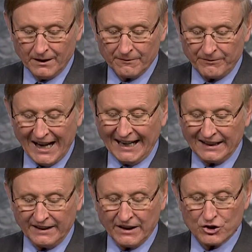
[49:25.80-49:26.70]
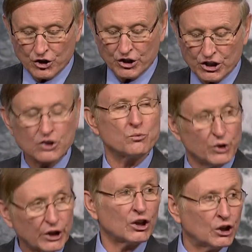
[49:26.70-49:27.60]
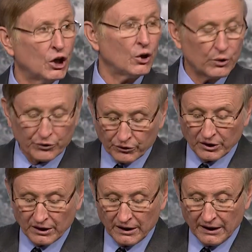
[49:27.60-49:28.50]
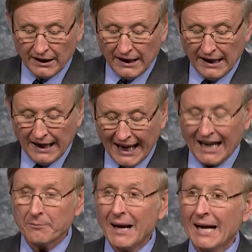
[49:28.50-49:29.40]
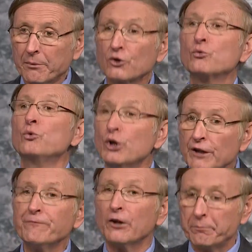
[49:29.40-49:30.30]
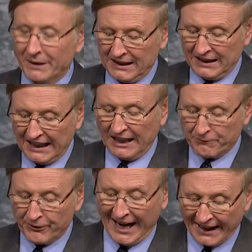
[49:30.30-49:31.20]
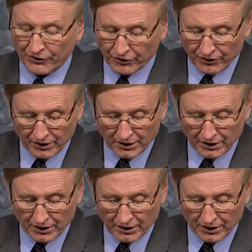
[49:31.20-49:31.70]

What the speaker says: Finally, the churches were closed and Bibles were forbidden in France